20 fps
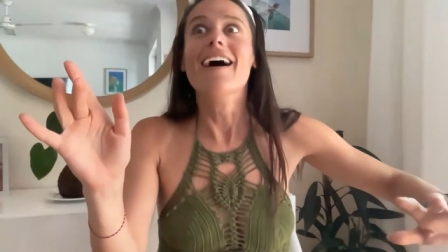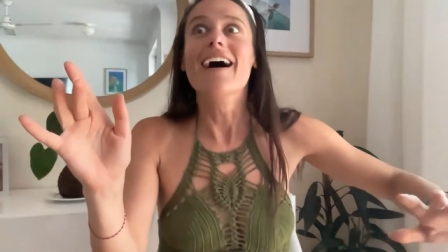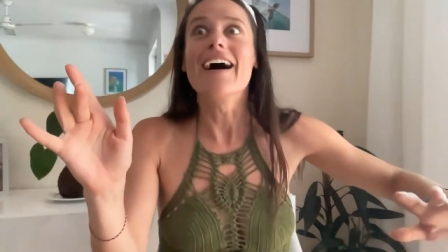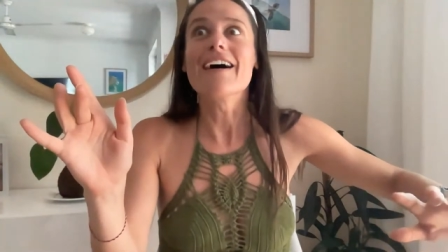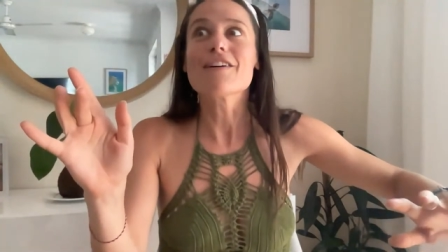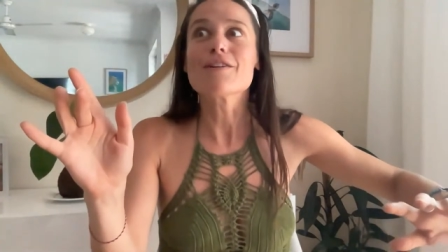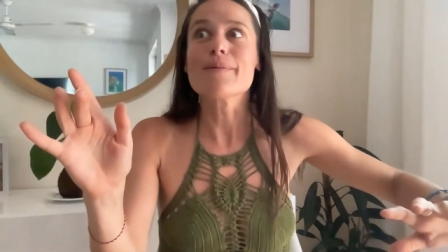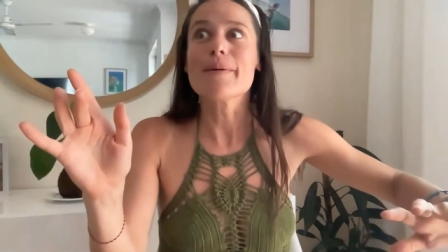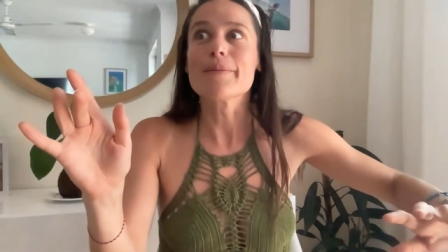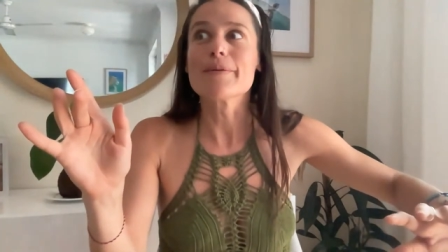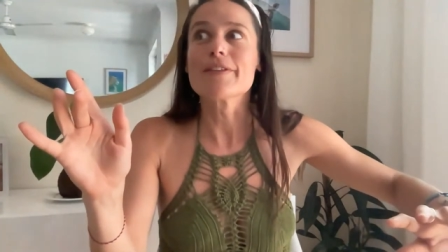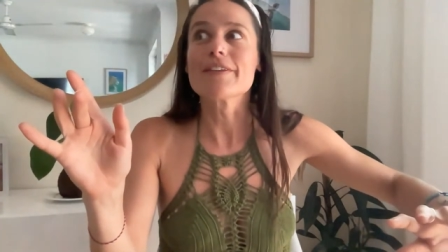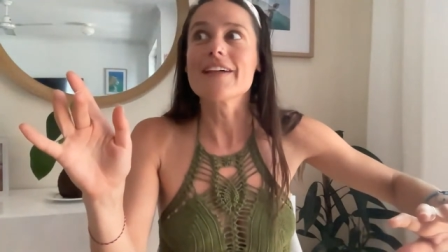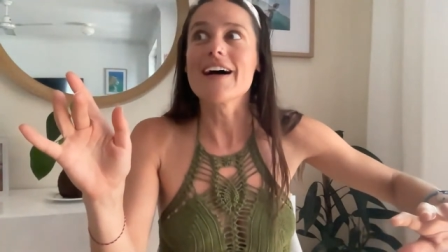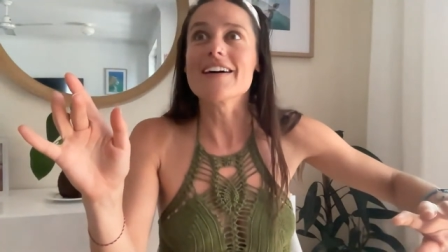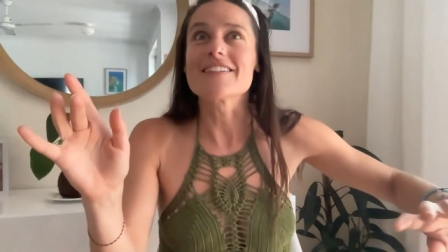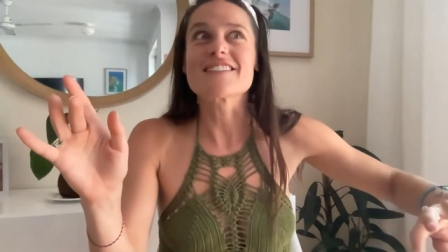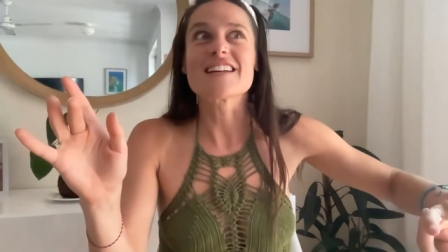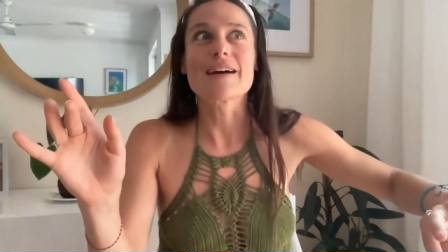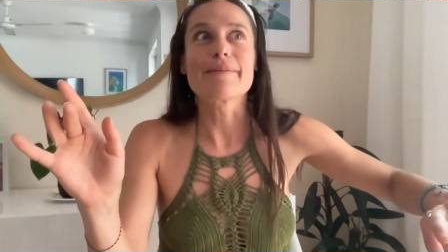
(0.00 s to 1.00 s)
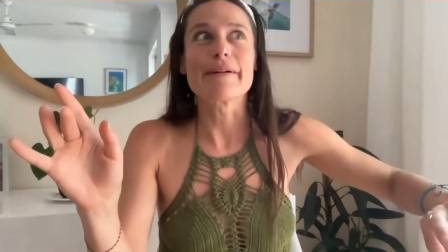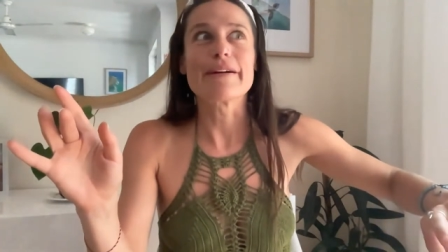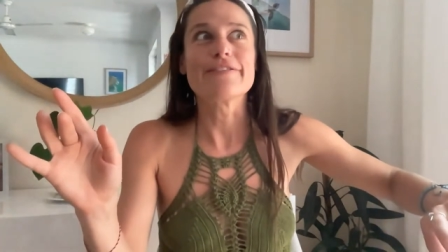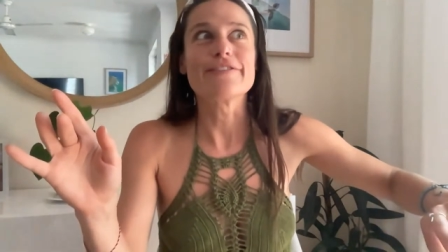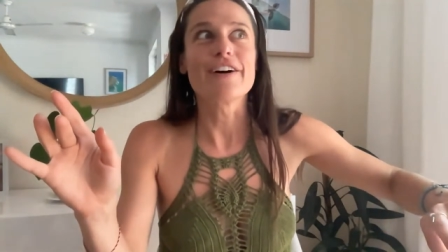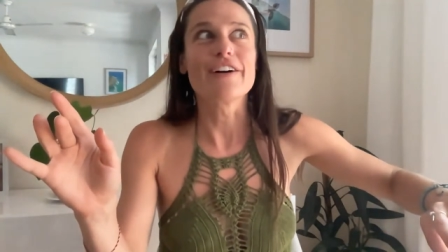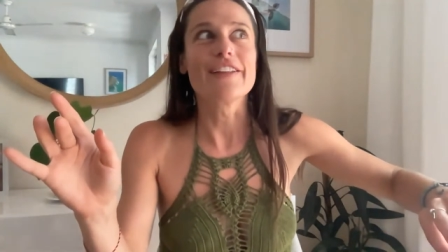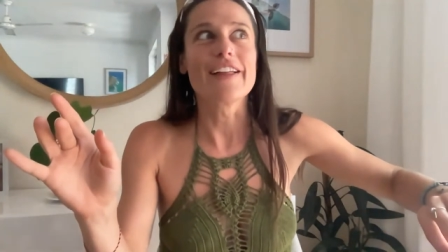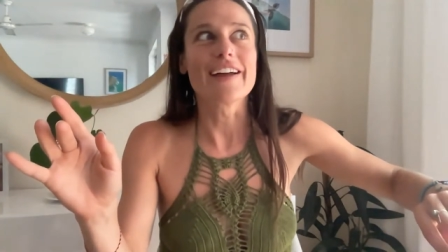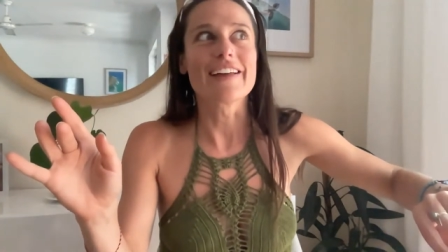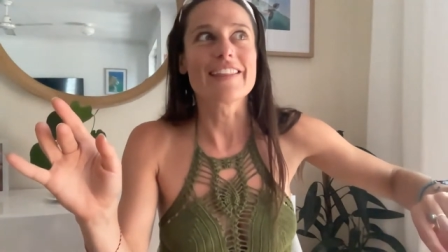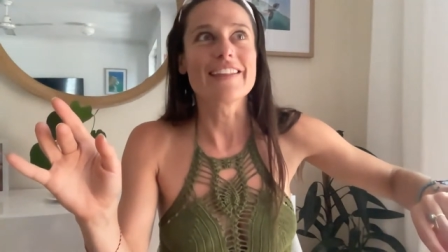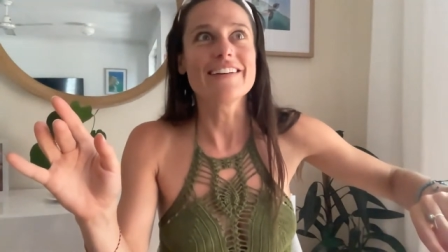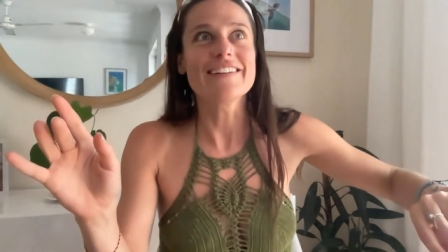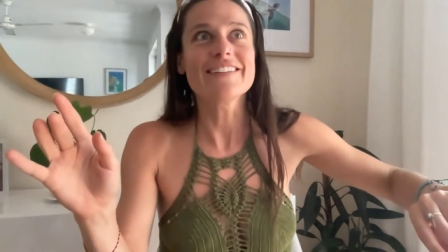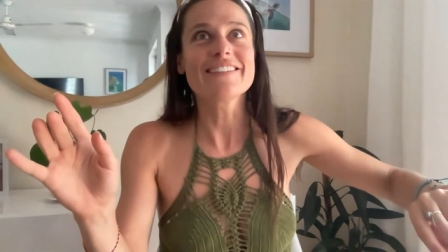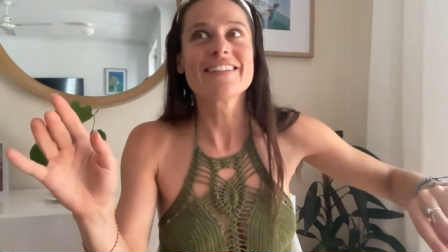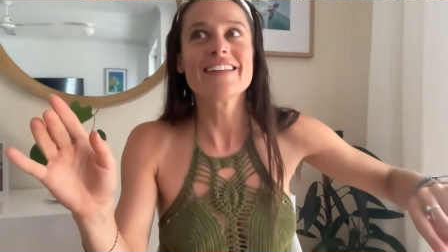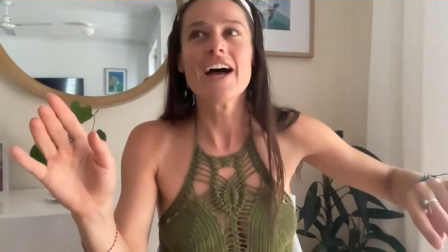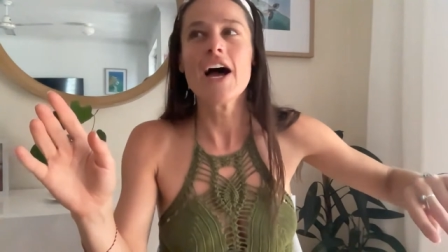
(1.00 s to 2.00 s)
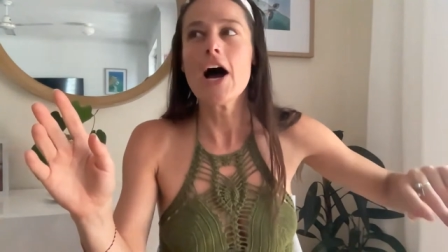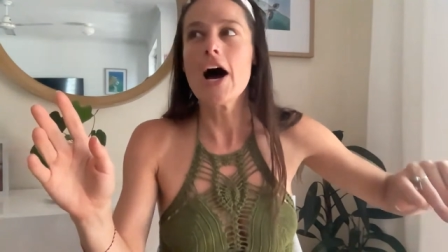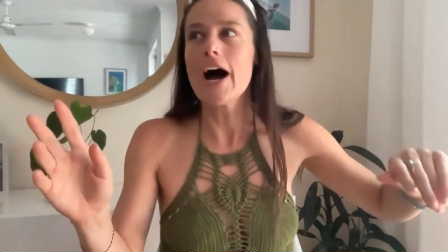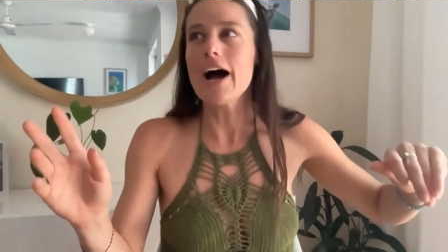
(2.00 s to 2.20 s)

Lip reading: I remember the last time I felt like this.